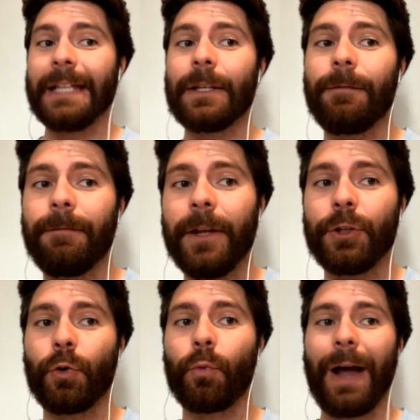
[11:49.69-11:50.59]
to fit
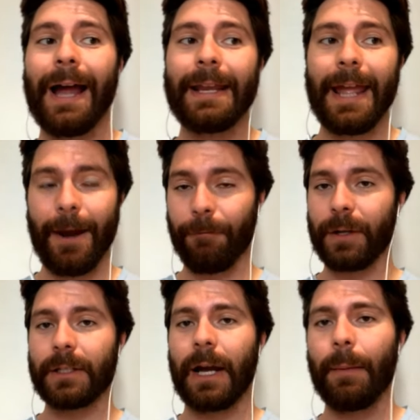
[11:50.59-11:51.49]
your ride every
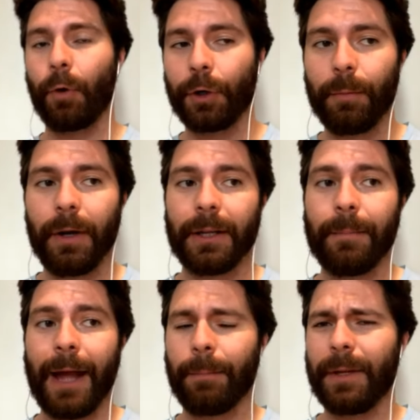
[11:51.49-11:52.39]
time or your money back.